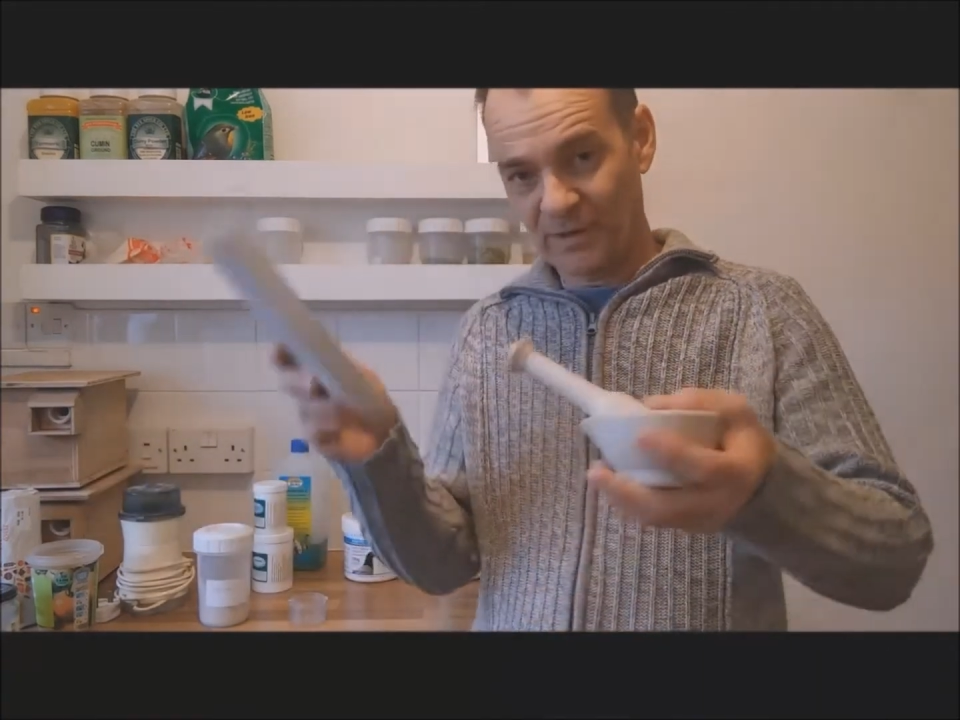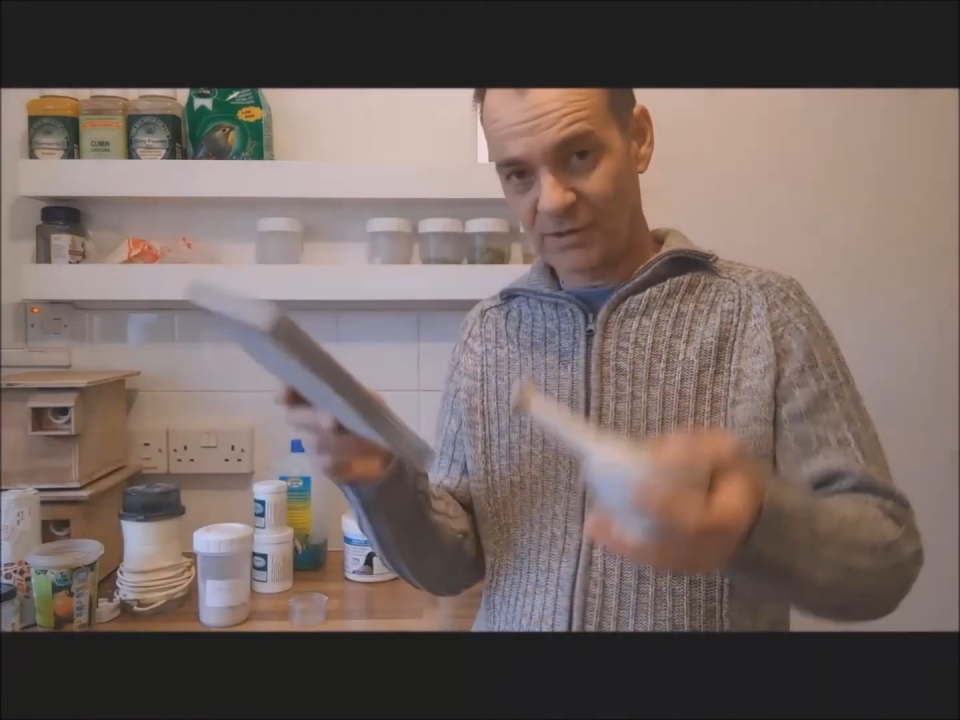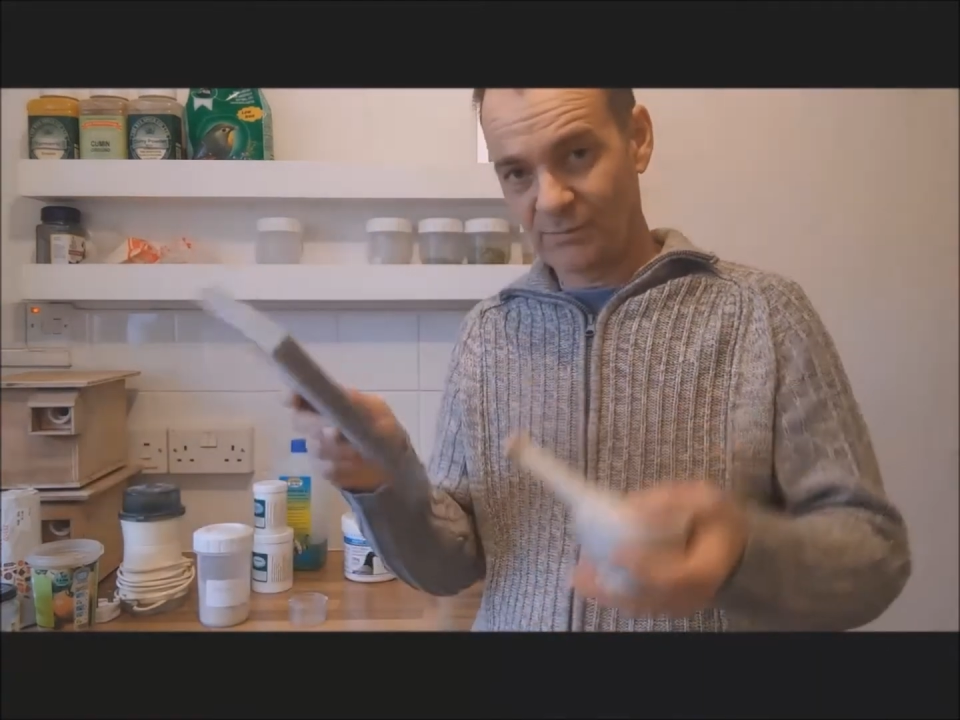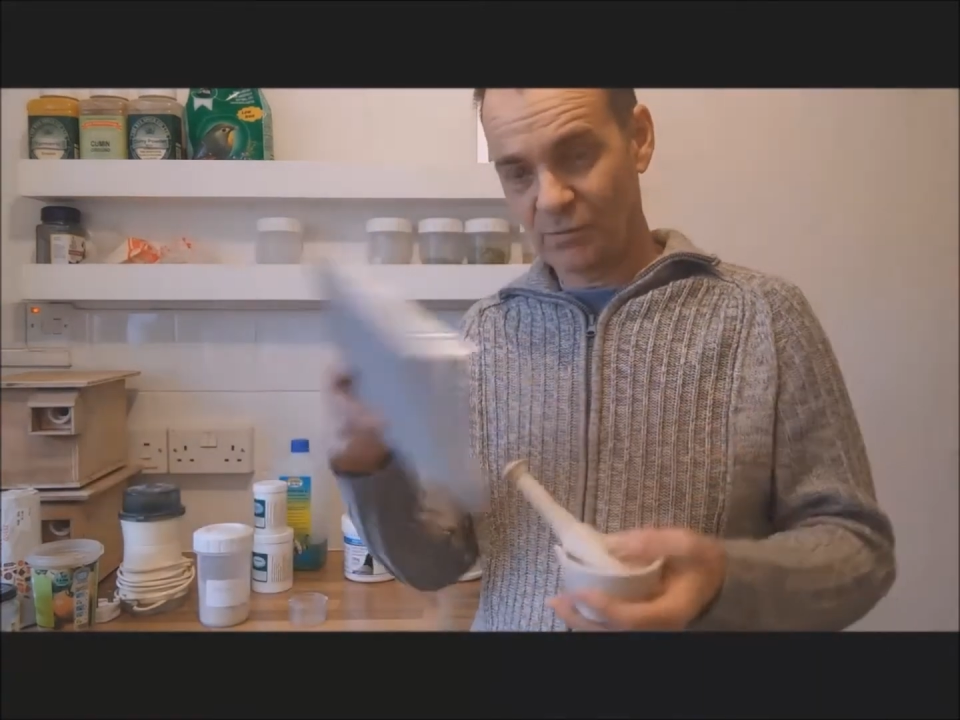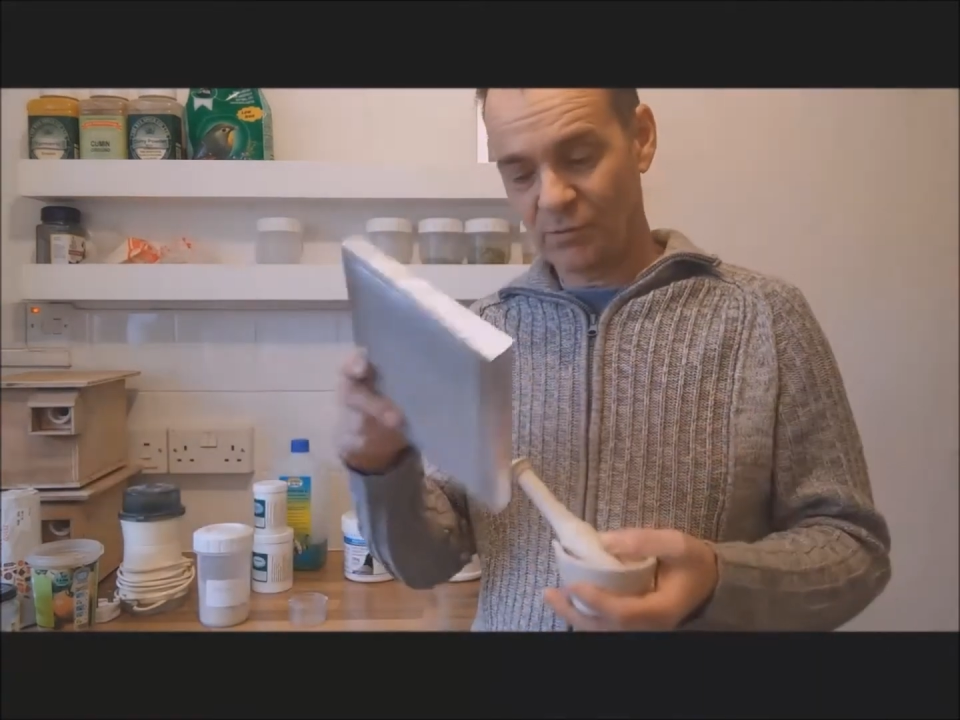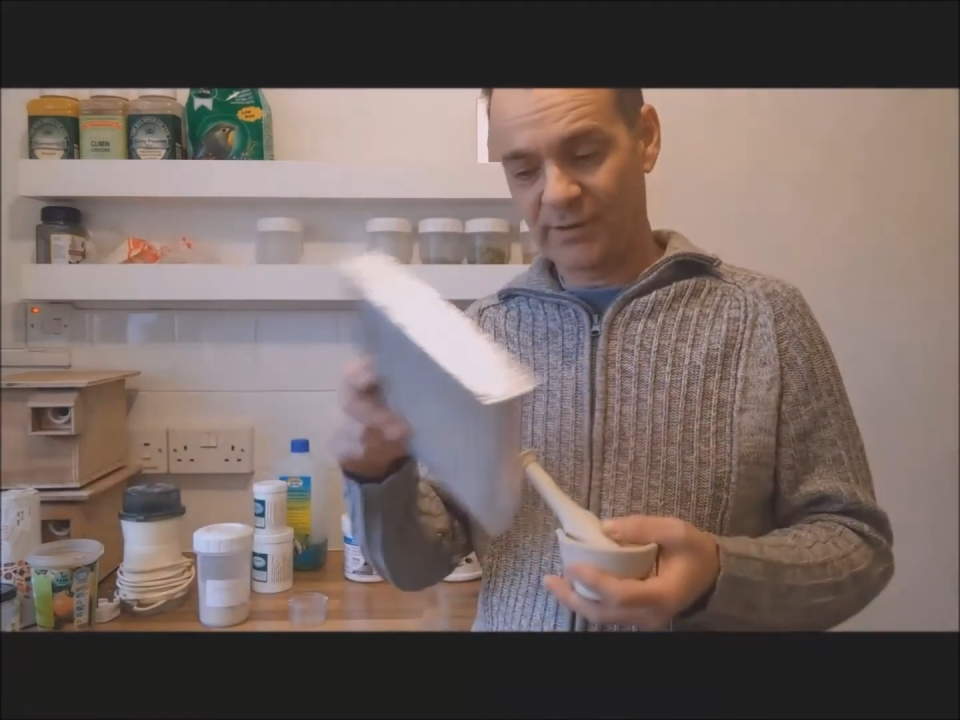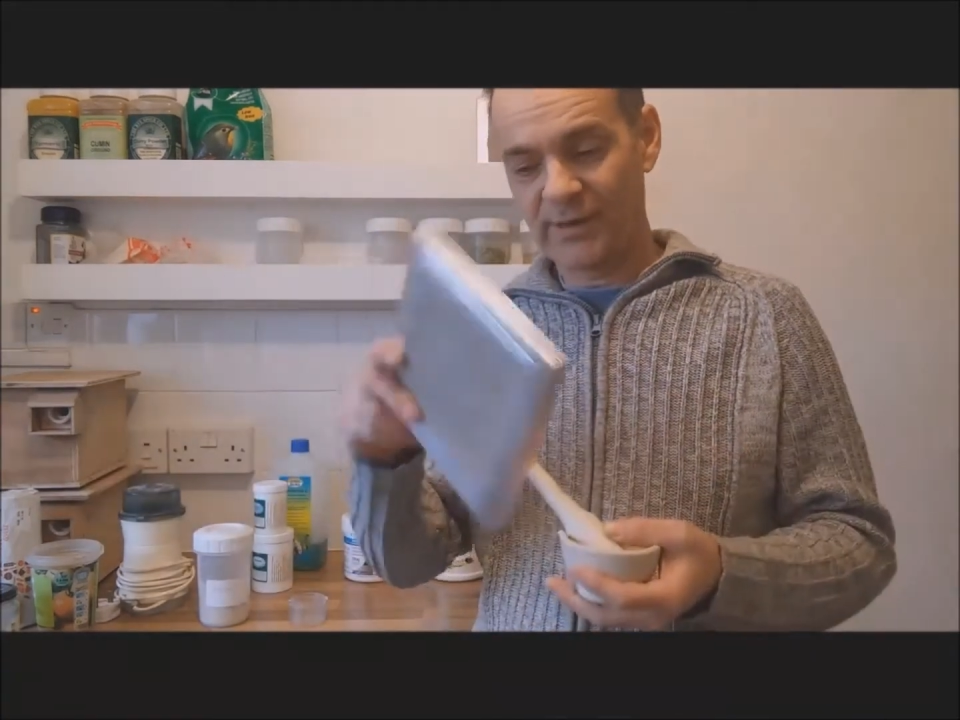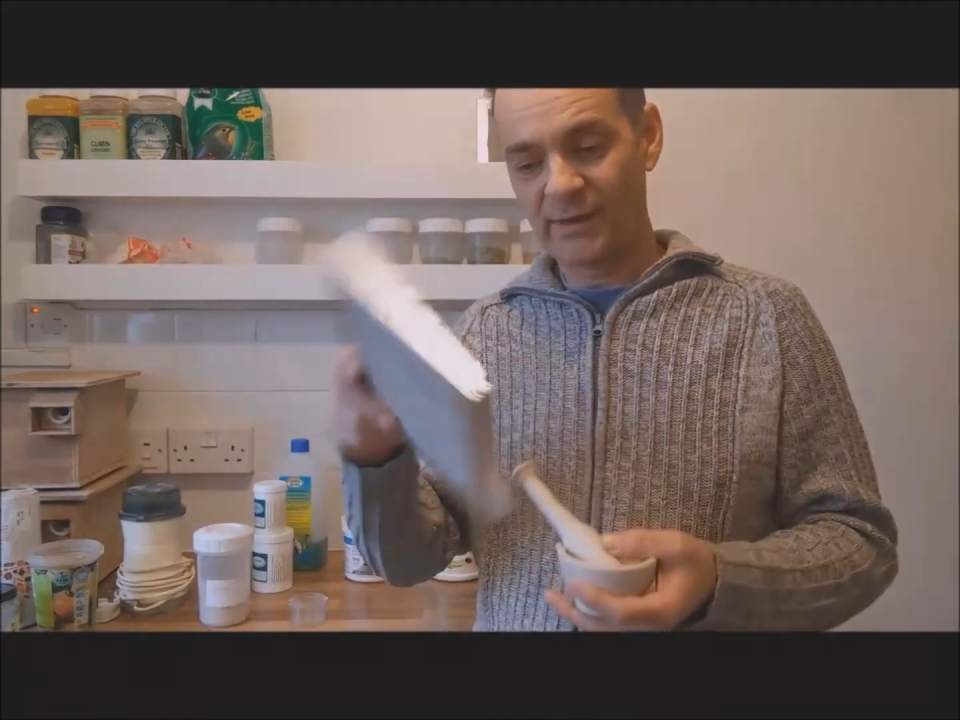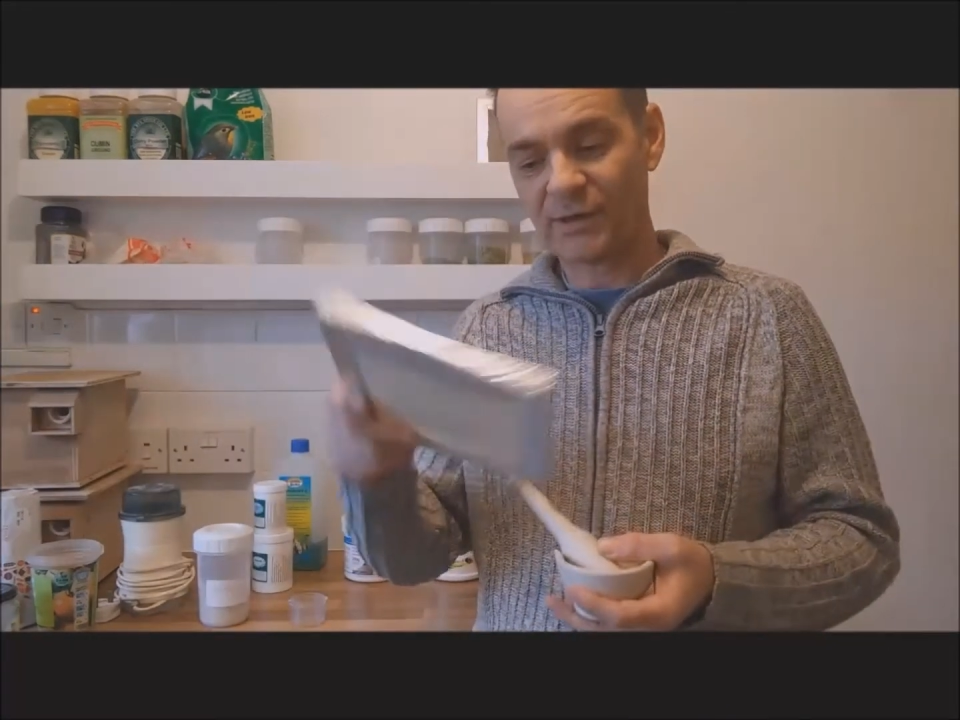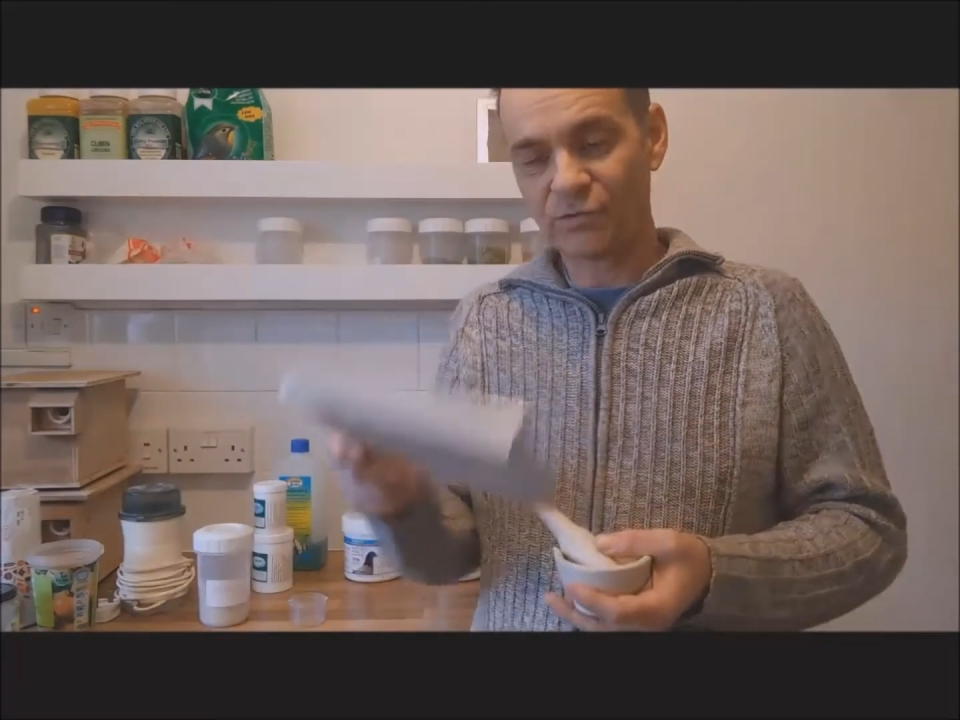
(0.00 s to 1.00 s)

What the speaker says: pestle and mortar again